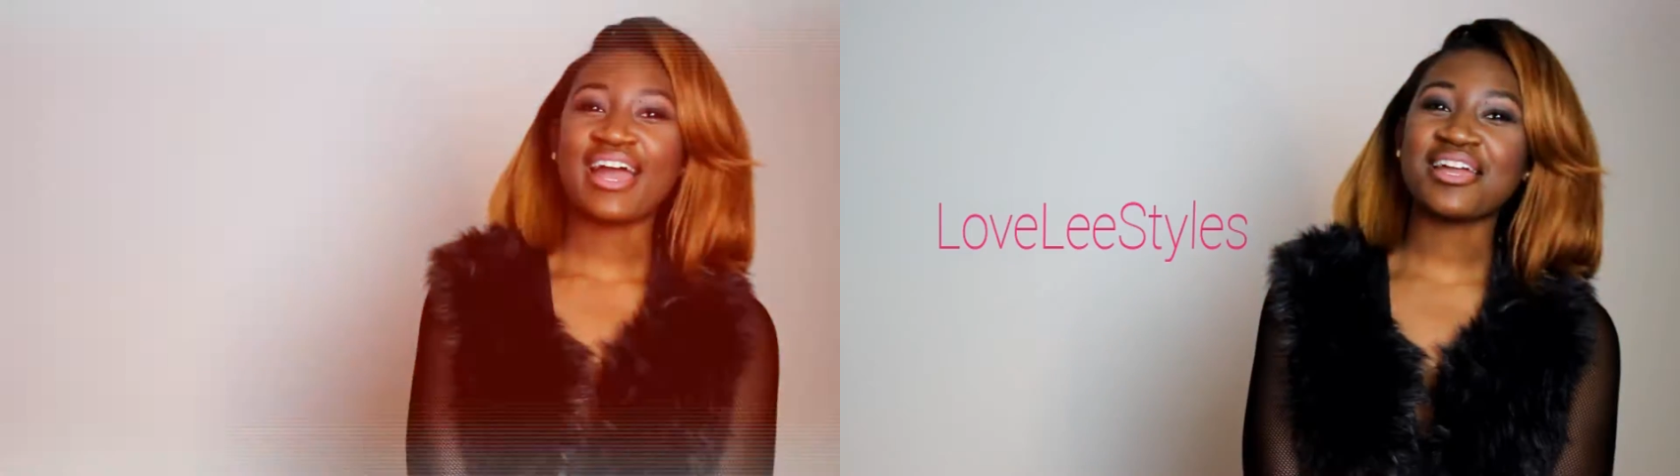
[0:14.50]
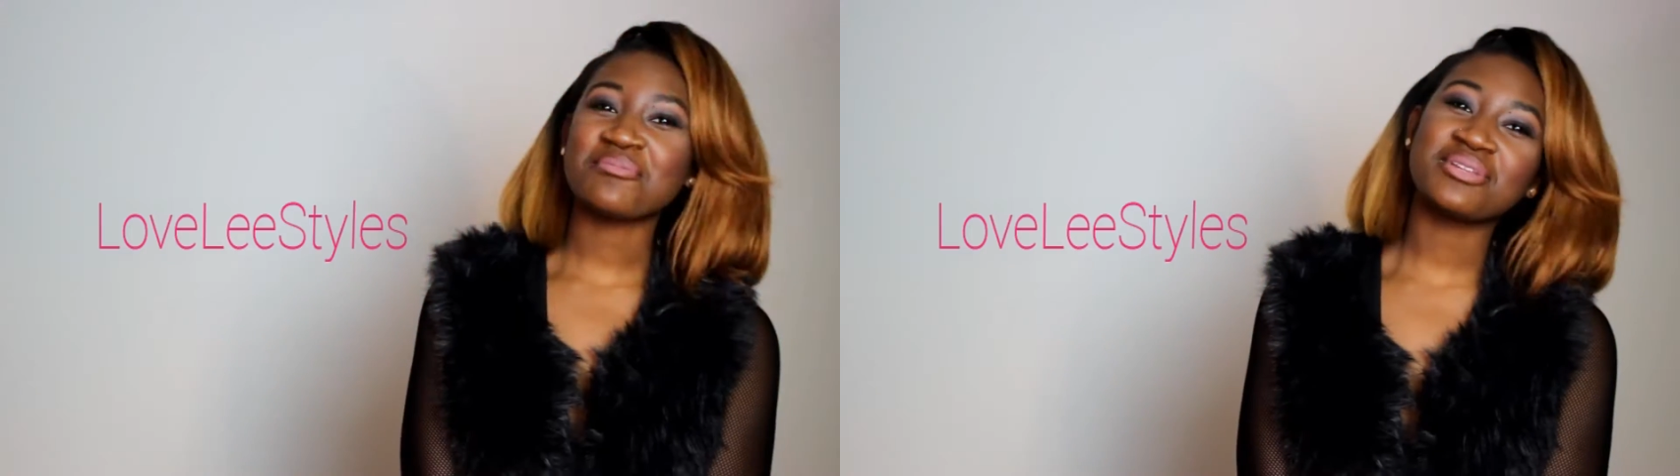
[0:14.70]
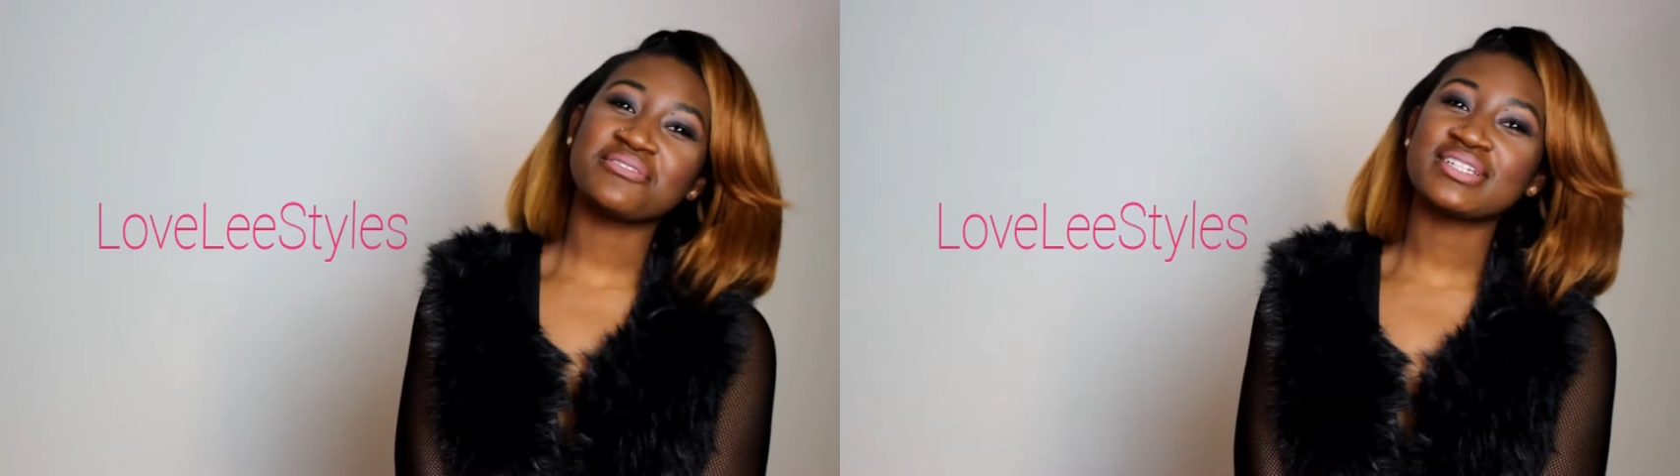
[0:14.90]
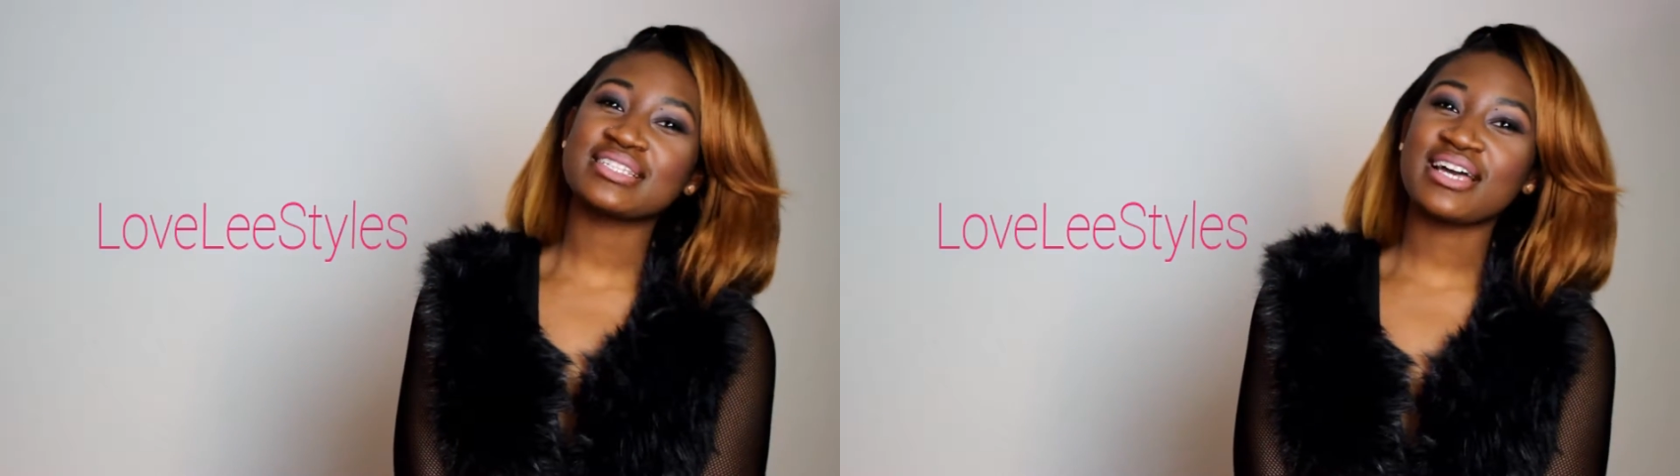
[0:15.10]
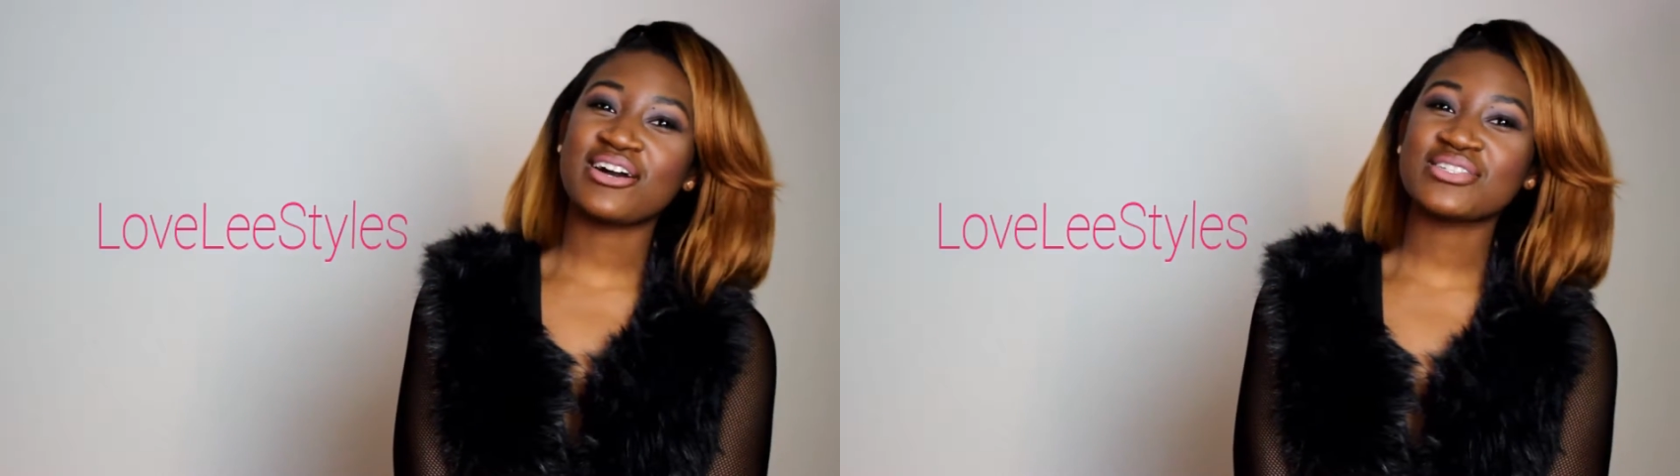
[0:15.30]
Hi, I'm
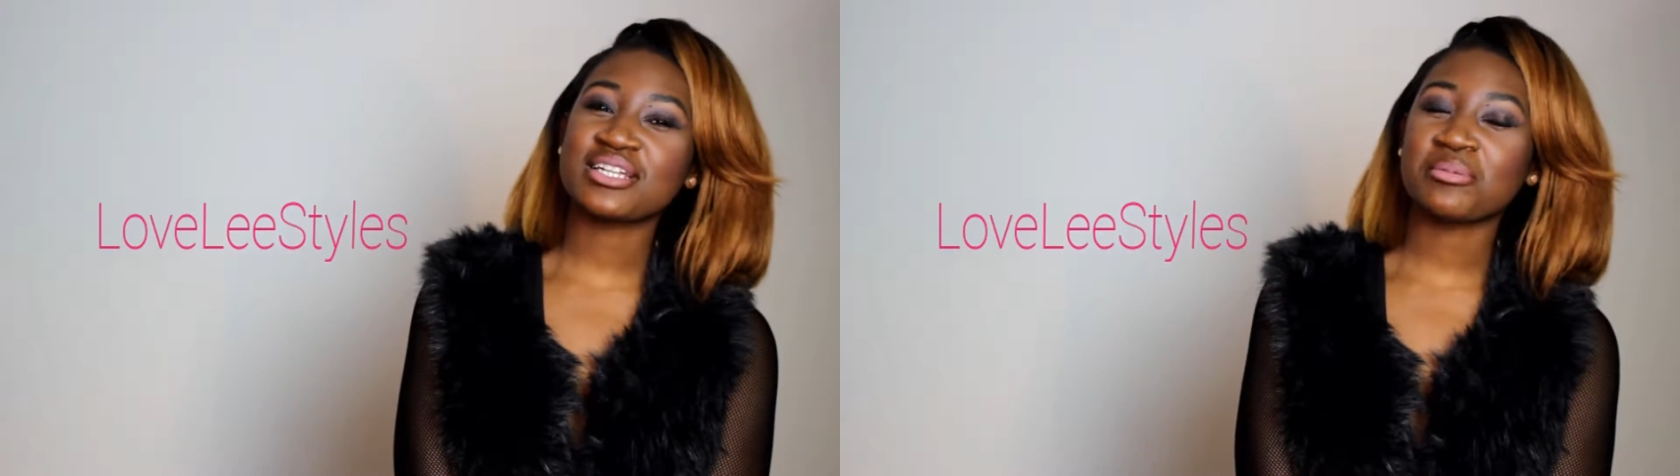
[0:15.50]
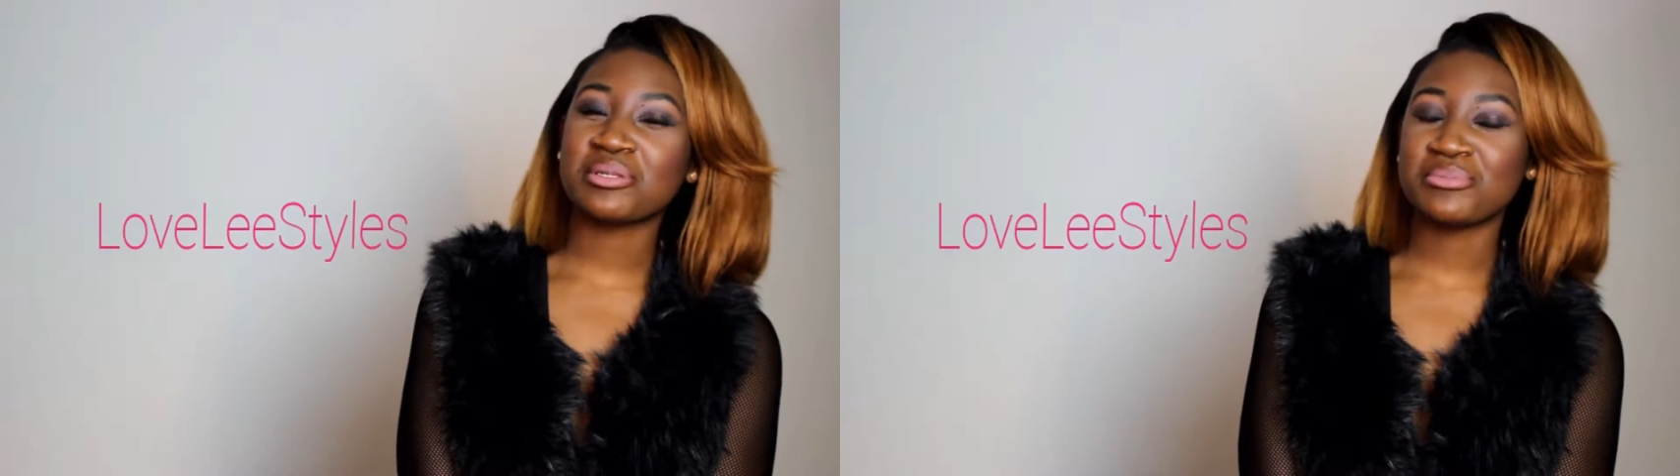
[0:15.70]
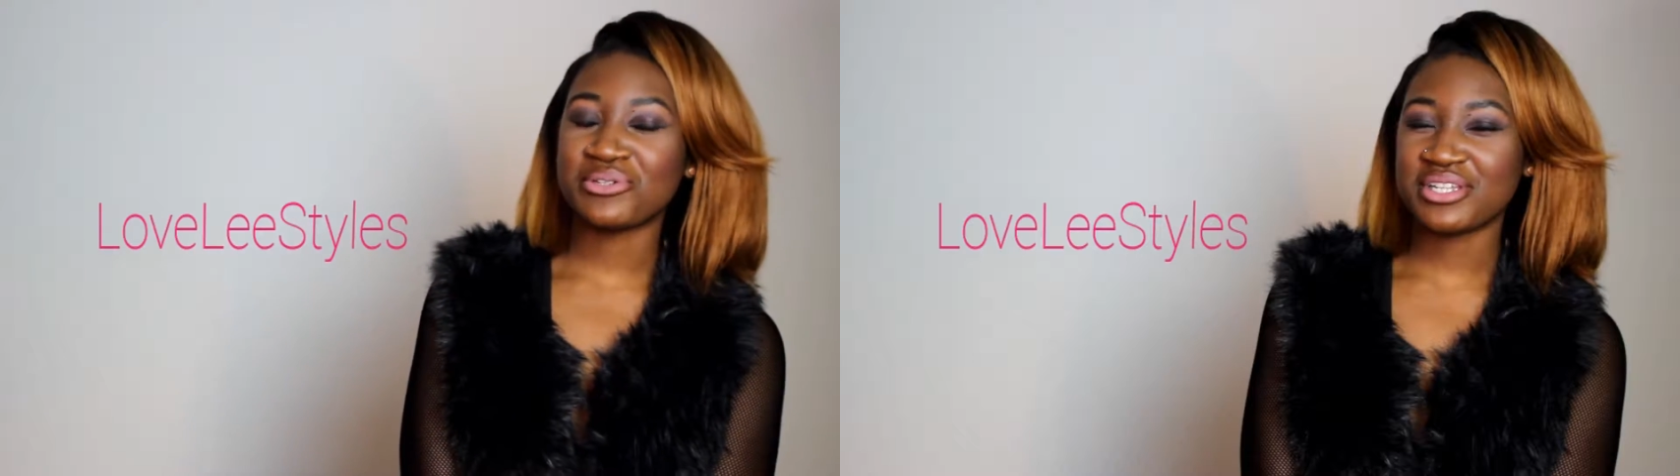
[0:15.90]
LoveLeeStyles, and I'm the